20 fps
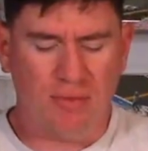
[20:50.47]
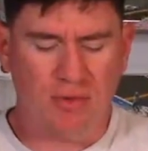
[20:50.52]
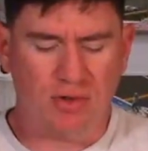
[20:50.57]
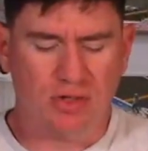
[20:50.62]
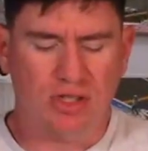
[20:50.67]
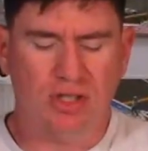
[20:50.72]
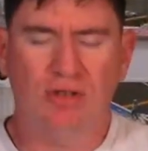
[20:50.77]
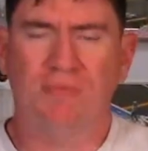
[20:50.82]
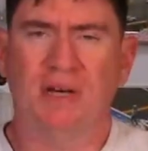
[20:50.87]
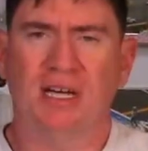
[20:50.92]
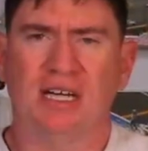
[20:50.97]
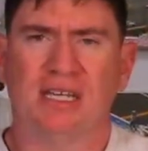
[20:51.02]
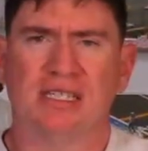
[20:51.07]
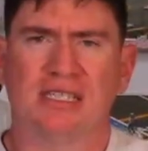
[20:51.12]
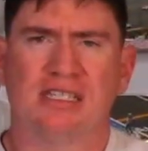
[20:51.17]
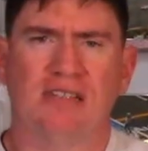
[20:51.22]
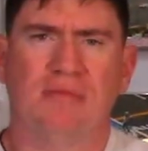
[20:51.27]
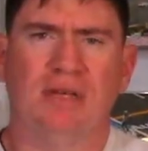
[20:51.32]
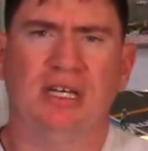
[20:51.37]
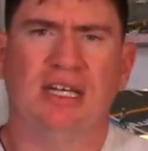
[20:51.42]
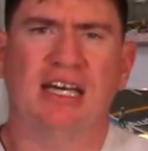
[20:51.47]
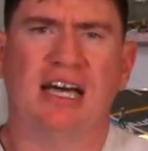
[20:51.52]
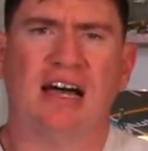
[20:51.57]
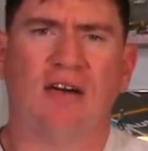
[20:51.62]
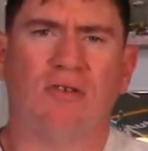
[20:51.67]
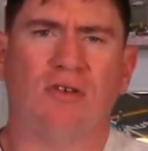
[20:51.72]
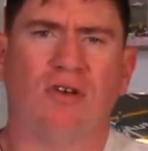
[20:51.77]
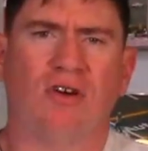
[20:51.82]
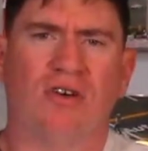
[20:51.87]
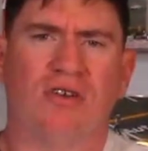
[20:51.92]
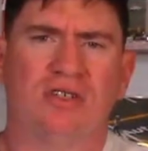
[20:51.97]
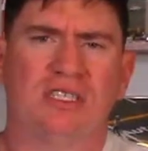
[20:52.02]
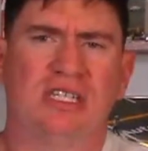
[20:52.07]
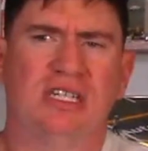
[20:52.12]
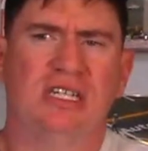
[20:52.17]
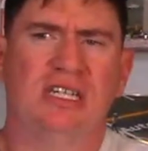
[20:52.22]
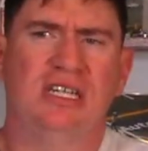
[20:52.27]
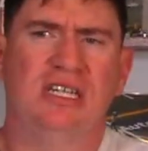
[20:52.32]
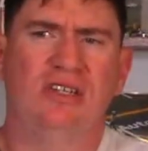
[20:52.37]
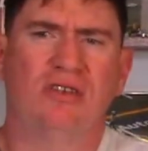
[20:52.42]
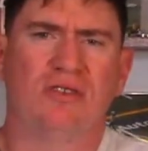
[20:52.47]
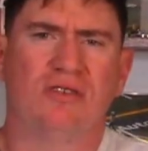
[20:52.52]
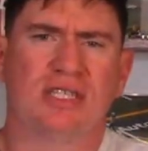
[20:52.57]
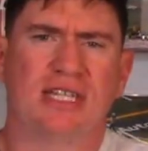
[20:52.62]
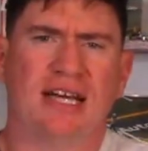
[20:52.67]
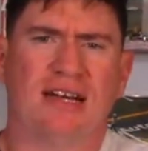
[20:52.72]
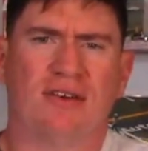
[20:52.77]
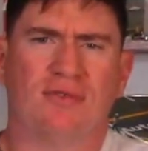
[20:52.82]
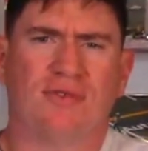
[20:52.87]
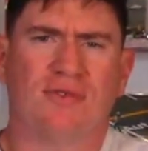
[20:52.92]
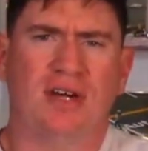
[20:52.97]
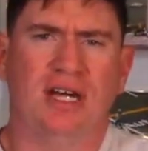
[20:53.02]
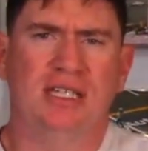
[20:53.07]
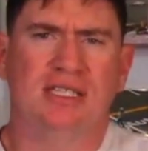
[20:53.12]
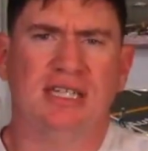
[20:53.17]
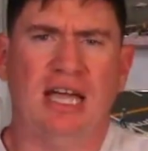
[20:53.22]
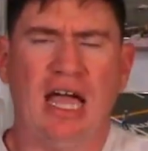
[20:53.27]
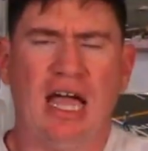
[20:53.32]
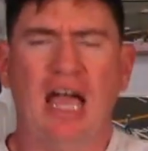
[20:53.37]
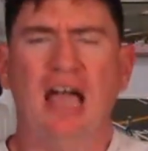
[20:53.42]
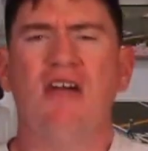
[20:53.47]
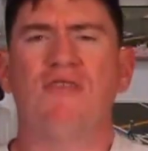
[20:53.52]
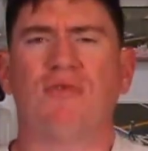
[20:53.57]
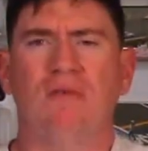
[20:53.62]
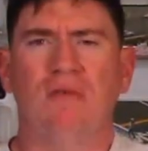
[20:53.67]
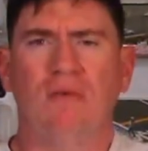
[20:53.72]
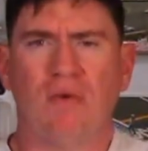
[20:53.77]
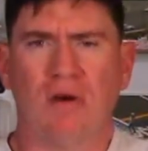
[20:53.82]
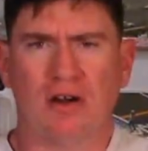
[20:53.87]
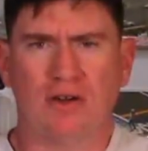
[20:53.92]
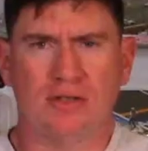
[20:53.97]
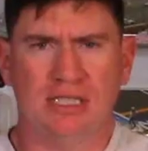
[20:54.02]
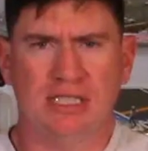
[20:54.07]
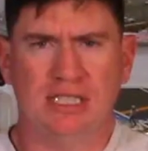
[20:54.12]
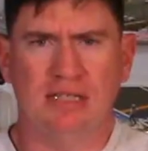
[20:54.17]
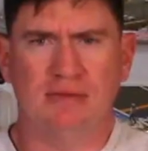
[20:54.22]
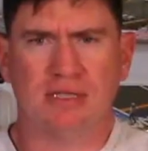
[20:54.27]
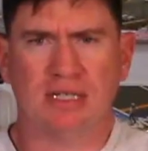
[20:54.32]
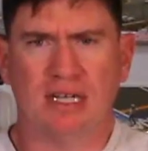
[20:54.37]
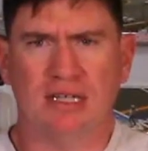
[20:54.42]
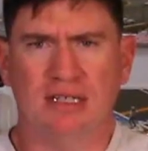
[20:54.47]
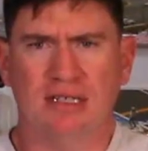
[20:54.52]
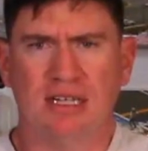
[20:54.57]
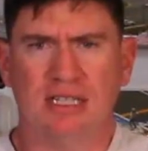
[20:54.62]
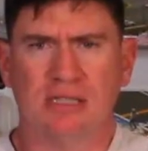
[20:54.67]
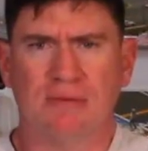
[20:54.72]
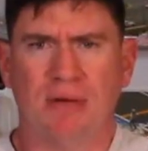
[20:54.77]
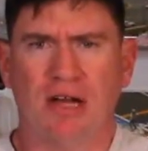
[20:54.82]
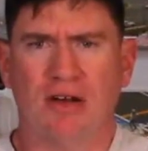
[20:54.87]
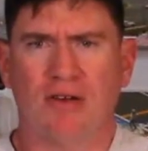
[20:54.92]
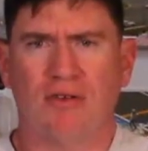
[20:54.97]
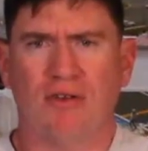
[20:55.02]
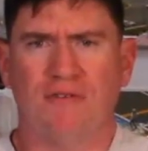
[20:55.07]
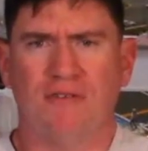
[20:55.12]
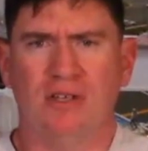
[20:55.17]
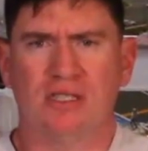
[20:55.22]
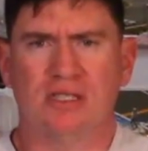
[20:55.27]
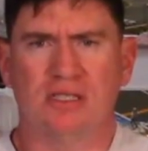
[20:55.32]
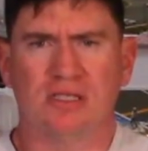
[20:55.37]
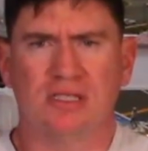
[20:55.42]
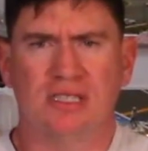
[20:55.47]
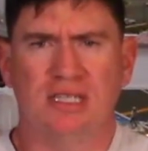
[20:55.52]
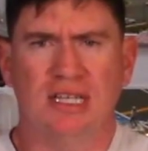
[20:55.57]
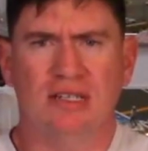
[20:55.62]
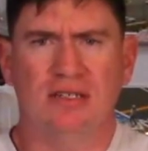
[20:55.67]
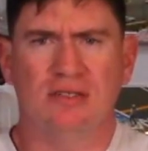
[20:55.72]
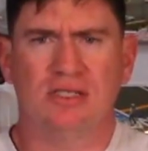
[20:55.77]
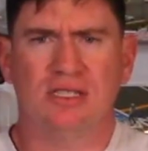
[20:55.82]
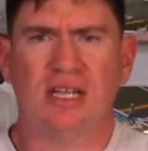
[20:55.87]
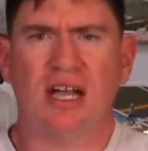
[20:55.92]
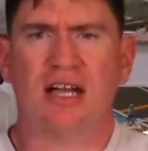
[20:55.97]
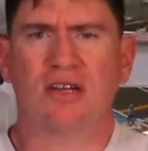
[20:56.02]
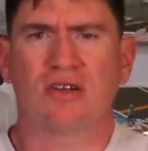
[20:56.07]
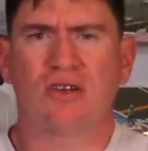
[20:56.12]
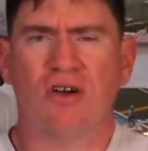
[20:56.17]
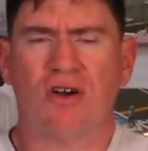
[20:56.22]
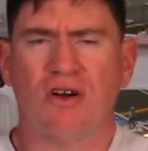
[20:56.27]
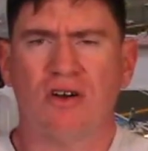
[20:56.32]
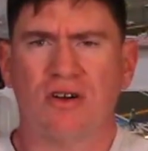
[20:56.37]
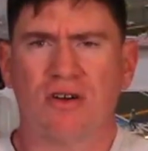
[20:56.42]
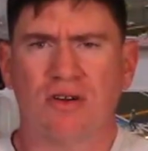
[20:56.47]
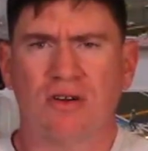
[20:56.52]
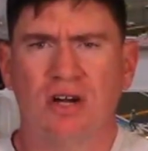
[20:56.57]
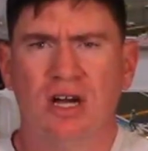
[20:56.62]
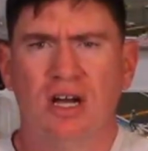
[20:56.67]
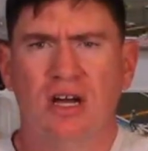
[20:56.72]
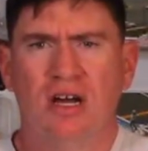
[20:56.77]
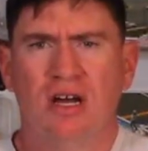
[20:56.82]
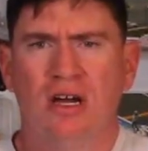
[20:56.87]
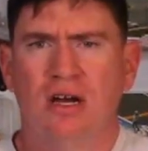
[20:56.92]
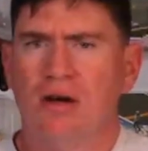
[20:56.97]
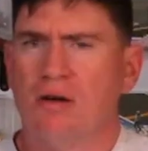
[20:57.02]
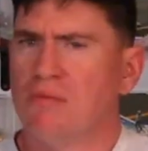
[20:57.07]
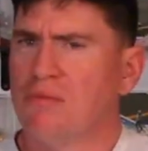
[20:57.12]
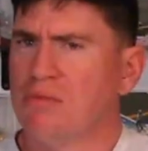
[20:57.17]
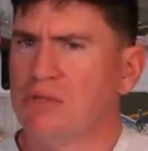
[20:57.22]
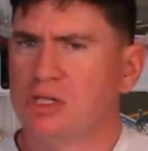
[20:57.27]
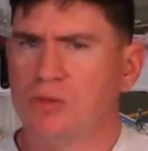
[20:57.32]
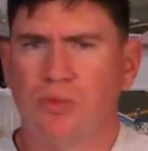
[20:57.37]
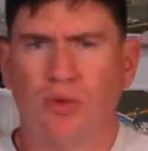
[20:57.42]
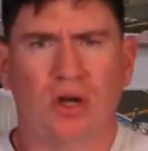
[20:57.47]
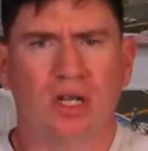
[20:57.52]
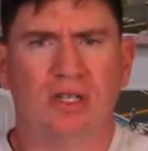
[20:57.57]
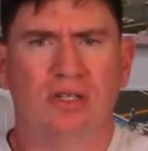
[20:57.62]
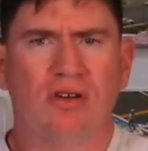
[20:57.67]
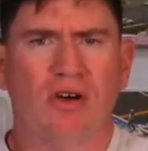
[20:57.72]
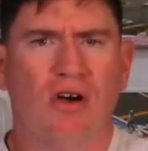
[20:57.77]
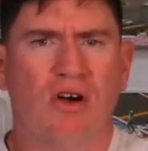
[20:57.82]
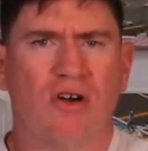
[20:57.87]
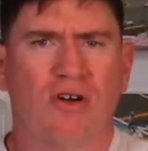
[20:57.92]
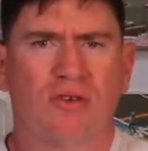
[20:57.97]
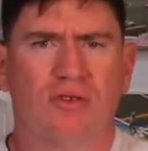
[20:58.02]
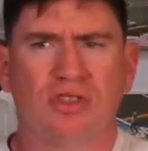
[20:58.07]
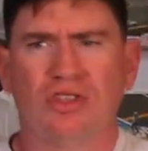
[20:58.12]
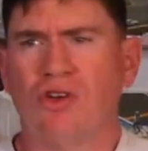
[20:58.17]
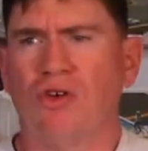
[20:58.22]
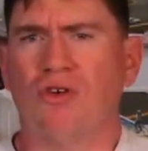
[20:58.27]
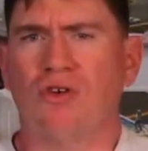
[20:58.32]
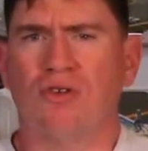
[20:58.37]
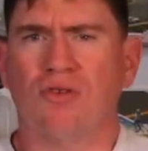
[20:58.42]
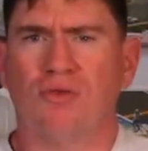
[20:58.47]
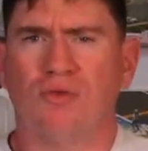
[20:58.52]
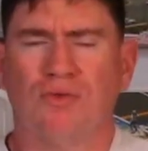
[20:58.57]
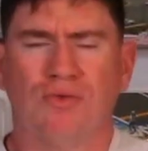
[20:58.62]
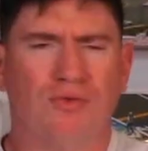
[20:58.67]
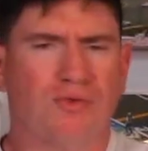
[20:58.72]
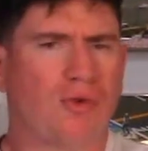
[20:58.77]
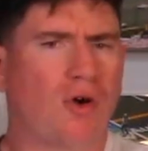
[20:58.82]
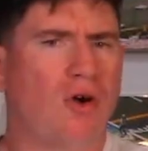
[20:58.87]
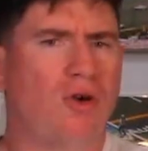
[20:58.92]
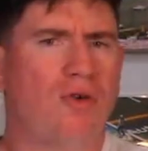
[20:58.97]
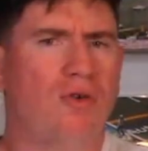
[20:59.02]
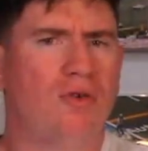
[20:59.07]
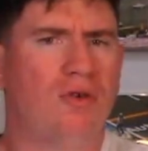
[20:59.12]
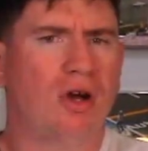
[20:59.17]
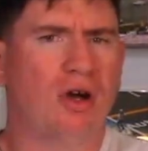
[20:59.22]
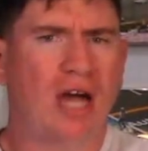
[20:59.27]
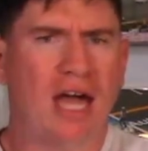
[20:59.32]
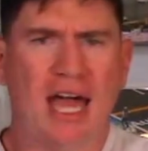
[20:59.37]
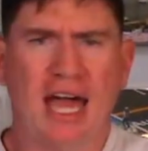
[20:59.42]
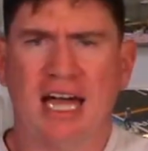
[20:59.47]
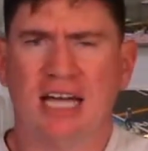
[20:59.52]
Number 2 pick is going to be Kyle Larson. He knows how to race everywhere, it seems like. It doesn't matter if it's a stock car, sprint car, dirt, road,